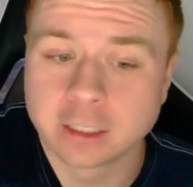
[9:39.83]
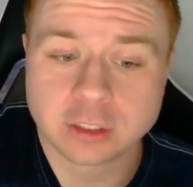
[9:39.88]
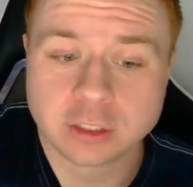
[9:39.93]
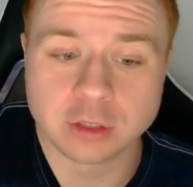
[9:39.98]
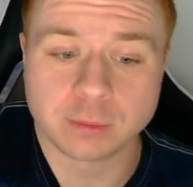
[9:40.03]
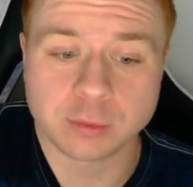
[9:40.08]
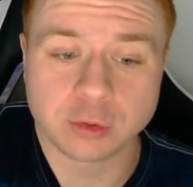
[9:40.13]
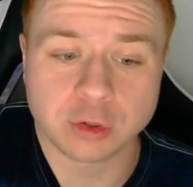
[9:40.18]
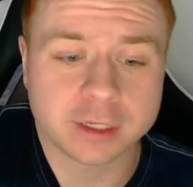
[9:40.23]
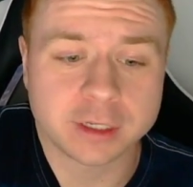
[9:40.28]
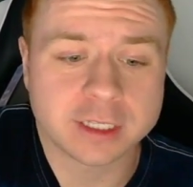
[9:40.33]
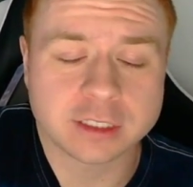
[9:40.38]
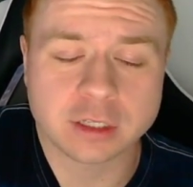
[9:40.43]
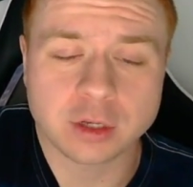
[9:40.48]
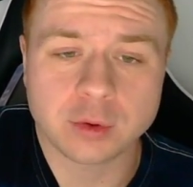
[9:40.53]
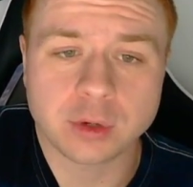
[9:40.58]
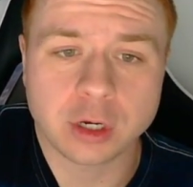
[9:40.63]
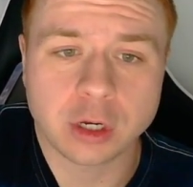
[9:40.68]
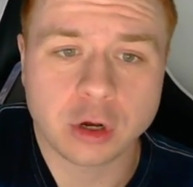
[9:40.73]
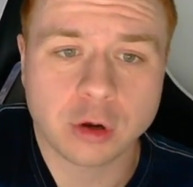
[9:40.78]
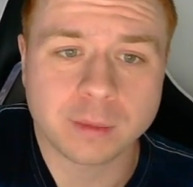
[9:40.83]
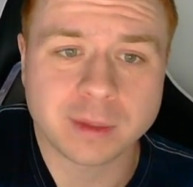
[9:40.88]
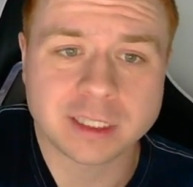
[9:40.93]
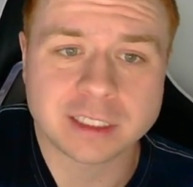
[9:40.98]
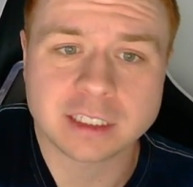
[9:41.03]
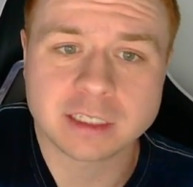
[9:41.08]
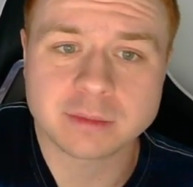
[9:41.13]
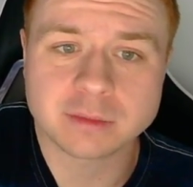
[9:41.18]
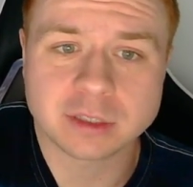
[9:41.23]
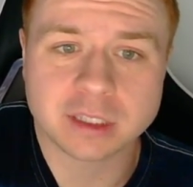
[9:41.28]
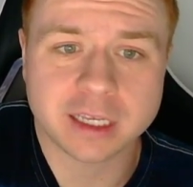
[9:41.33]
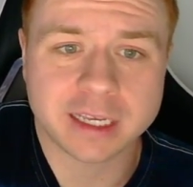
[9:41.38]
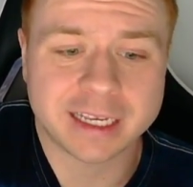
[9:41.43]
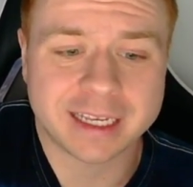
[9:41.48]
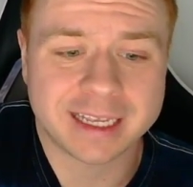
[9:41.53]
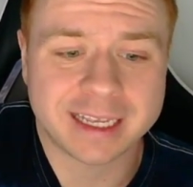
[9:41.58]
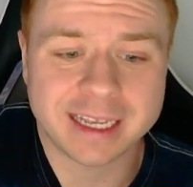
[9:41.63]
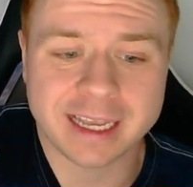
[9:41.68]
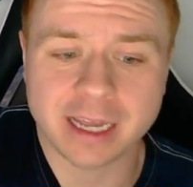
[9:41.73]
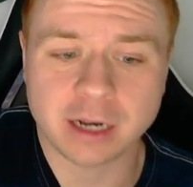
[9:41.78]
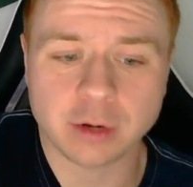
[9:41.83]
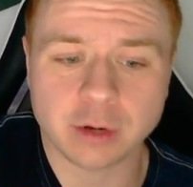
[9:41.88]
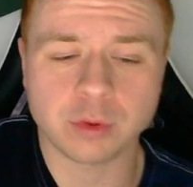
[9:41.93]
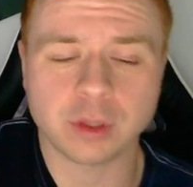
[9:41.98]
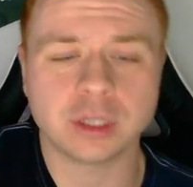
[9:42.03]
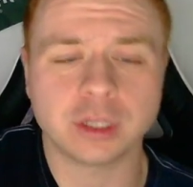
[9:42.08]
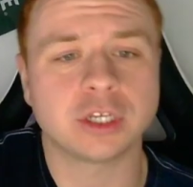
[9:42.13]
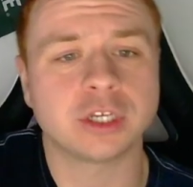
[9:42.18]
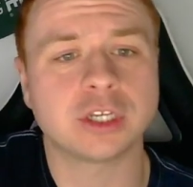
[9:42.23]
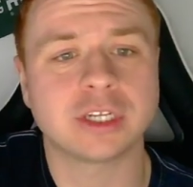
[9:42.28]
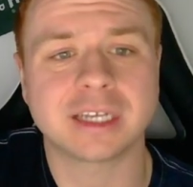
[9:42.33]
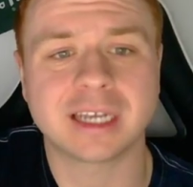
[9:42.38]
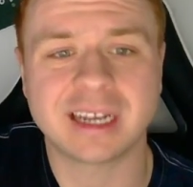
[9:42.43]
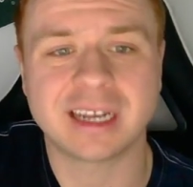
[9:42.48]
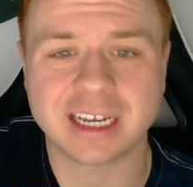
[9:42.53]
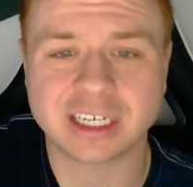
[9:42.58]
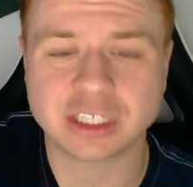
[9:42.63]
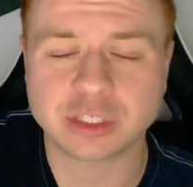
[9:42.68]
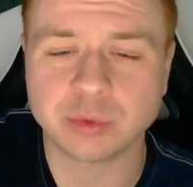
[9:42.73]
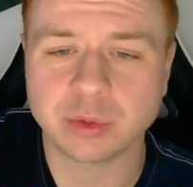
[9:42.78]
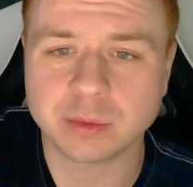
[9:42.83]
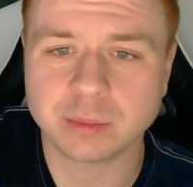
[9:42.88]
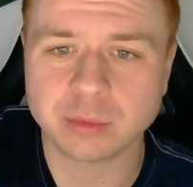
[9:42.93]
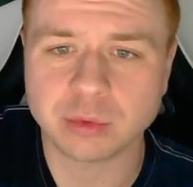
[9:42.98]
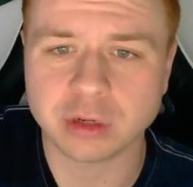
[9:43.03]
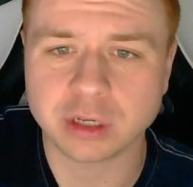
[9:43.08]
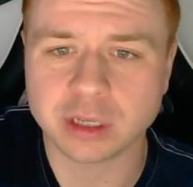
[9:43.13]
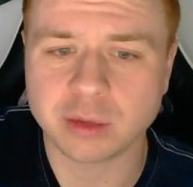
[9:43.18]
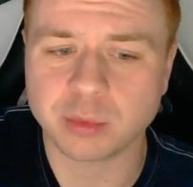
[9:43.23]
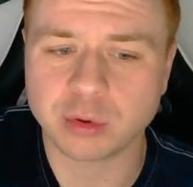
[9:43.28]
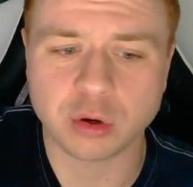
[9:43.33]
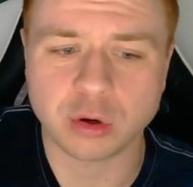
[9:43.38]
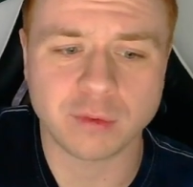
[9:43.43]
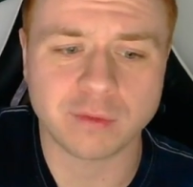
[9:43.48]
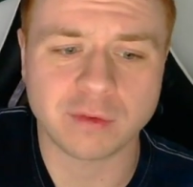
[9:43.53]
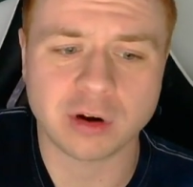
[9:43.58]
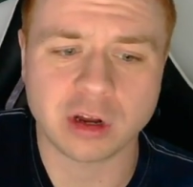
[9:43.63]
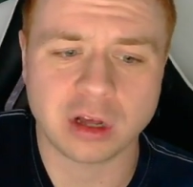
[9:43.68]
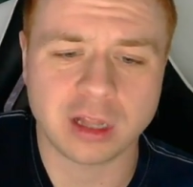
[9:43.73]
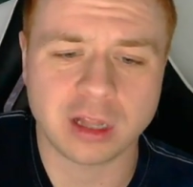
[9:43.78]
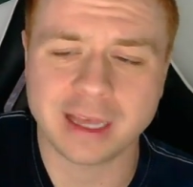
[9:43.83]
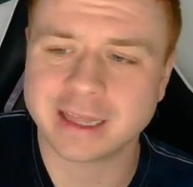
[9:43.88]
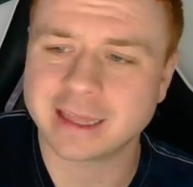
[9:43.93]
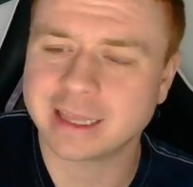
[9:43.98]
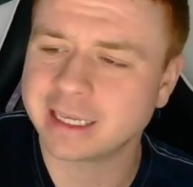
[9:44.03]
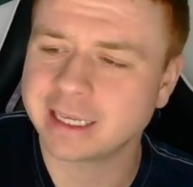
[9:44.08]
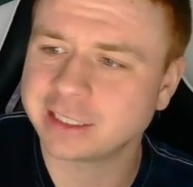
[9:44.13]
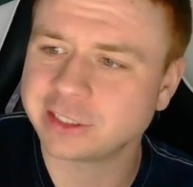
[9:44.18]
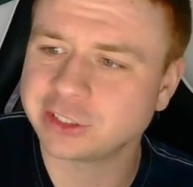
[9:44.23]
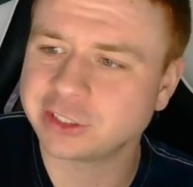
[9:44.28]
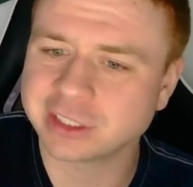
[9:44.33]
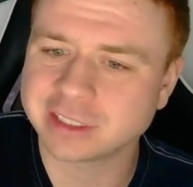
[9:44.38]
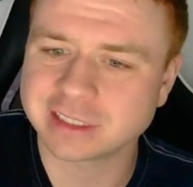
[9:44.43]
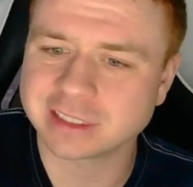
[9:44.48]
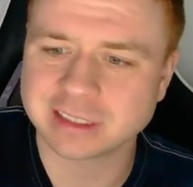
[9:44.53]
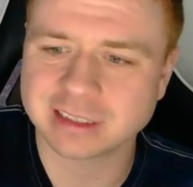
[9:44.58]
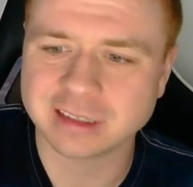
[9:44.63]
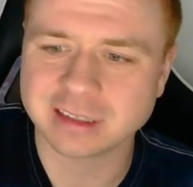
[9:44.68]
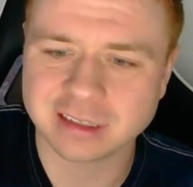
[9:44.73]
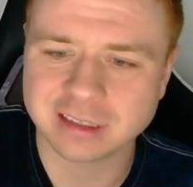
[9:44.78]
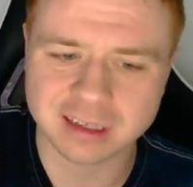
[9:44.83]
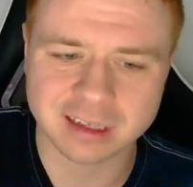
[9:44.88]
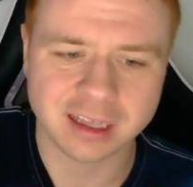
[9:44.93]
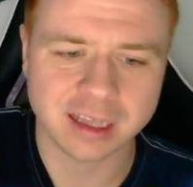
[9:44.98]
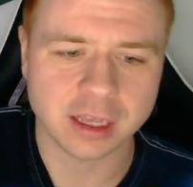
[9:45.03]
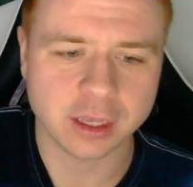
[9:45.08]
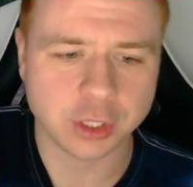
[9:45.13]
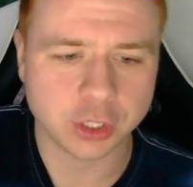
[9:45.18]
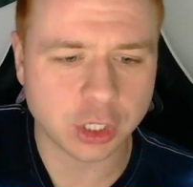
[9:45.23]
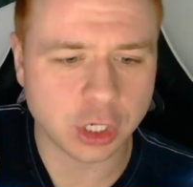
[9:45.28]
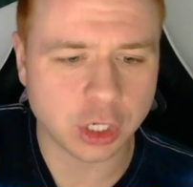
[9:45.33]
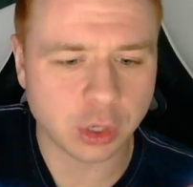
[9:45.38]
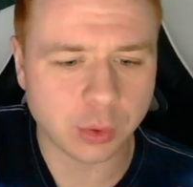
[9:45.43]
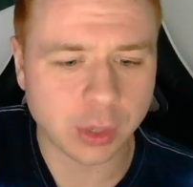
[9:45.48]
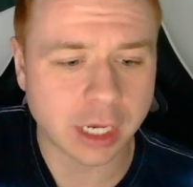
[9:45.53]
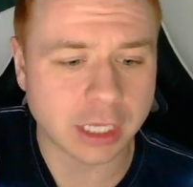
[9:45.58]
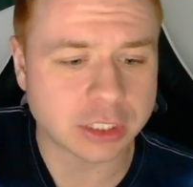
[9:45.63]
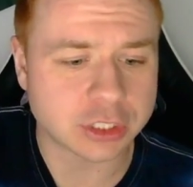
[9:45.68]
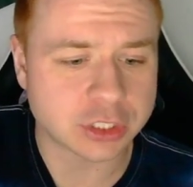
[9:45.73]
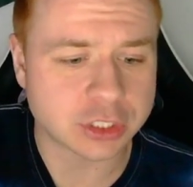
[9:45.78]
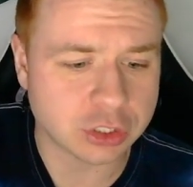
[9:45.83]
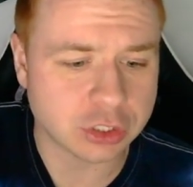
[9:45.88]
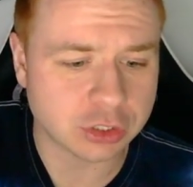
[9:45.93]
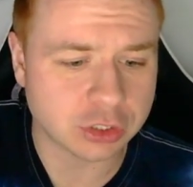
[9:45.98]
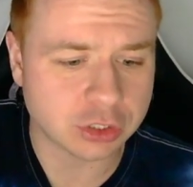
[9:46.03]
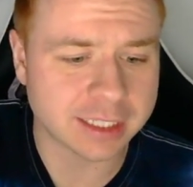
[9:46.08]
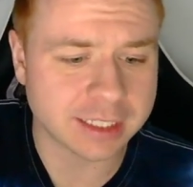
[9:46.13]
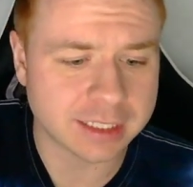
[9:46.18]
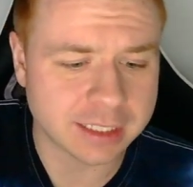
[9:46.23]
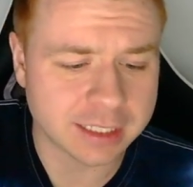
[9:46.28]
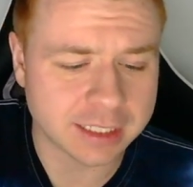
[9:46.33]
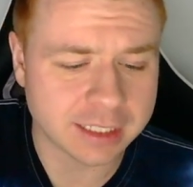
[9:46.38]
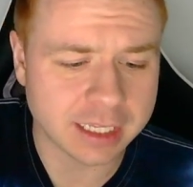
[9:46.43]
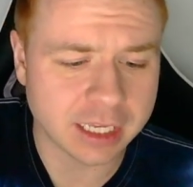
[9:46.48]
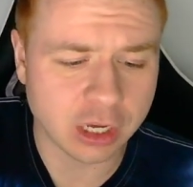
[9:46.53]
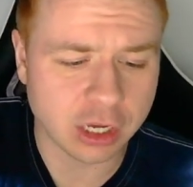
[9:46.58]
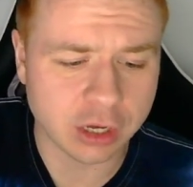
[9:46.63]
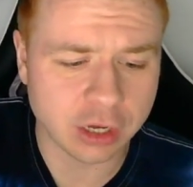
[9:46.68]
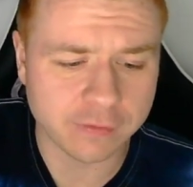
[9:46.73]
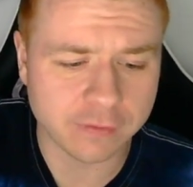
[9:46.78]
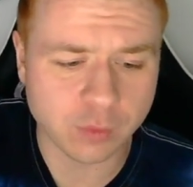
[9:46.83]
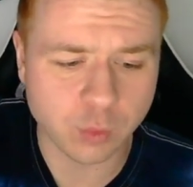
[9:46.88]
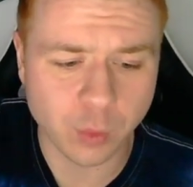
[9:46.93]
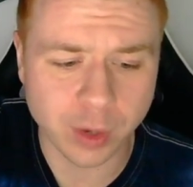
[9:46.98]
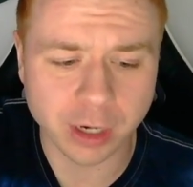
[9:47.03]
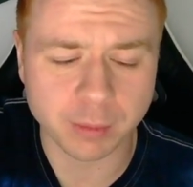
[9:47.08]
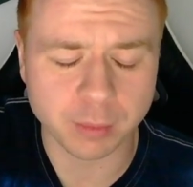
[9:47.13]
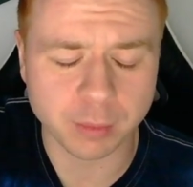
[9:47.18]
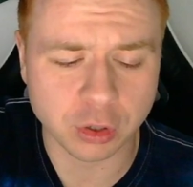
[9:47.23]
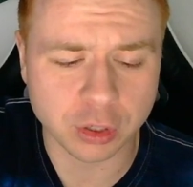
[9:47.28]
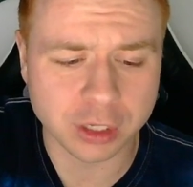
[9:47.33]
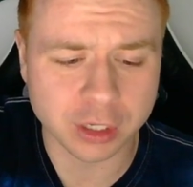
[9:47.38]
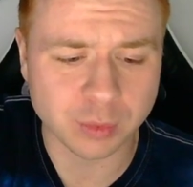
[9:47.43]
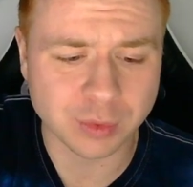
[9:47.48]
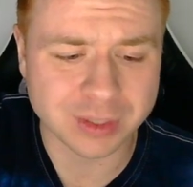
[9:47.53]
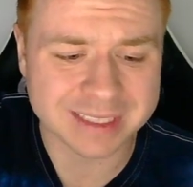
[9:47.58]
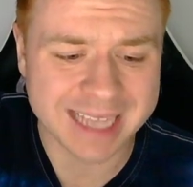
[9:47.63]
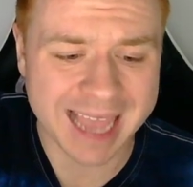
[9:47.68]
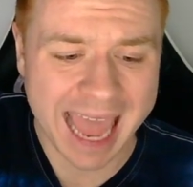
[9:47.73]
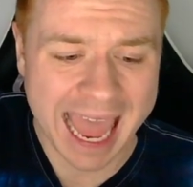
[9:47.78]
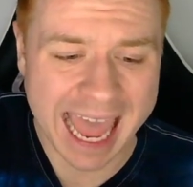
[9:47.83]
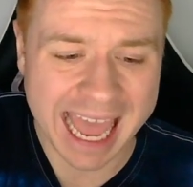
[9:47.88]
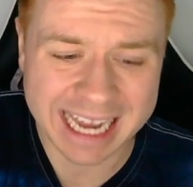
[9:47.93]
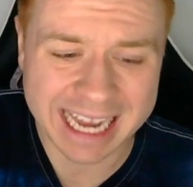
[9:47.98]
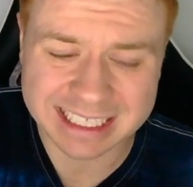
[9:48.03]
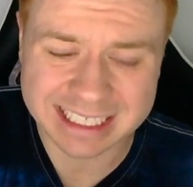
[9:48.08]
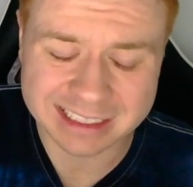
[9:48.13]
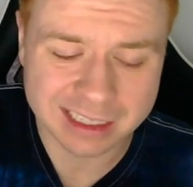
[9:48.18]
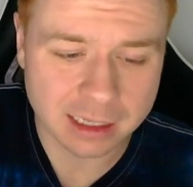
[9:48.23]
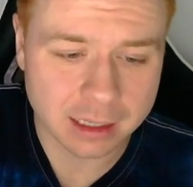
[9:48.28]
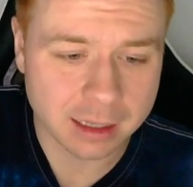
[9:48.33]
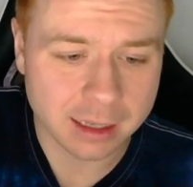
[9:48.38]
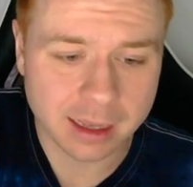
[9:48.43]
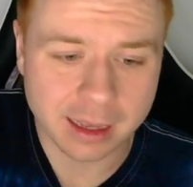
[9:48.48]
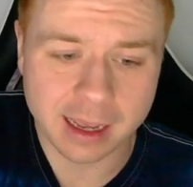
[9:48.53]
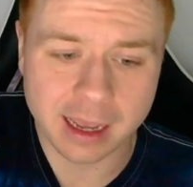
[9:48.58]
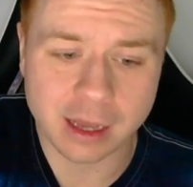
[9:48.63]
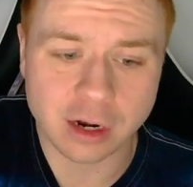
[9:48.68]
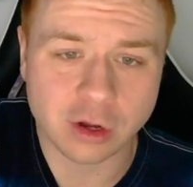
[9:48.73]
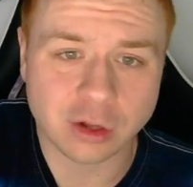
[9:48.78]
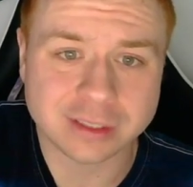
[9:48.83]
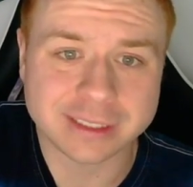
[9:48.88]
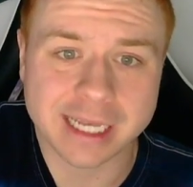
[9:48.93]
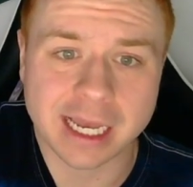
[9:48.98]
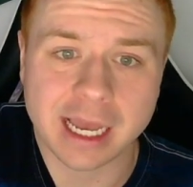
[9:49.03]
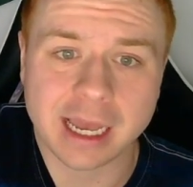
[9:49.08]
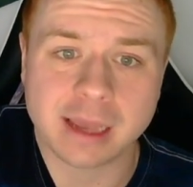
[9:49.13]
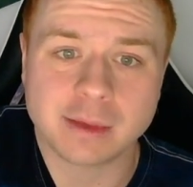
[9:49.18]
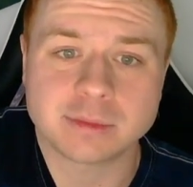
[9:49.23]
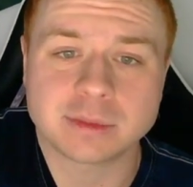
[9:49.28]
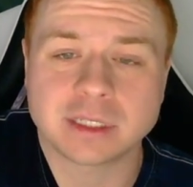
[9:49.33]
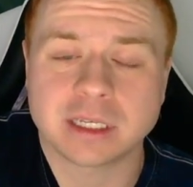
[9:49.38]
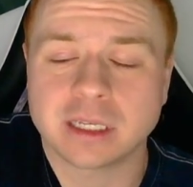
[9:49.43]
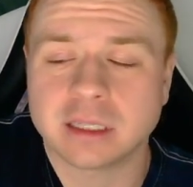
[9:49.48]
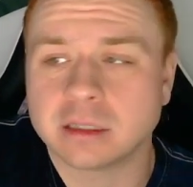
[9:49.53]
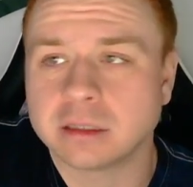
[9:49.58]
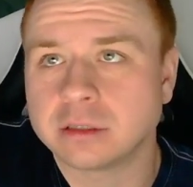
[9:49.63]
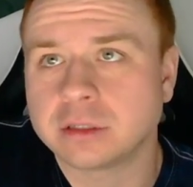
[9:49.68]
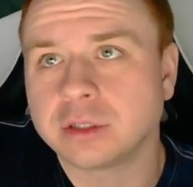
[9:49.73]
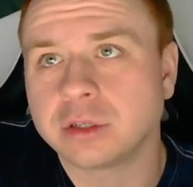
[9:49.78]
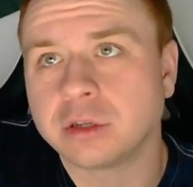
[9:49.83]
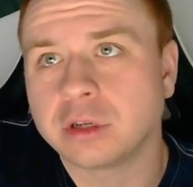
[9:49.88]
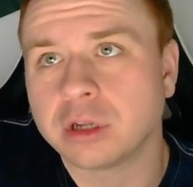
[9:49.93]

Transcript: So Maria's going home. It seems like he had a really good connection with Maria, but overall, I think just the, uncertainty of where Maria was at all times and,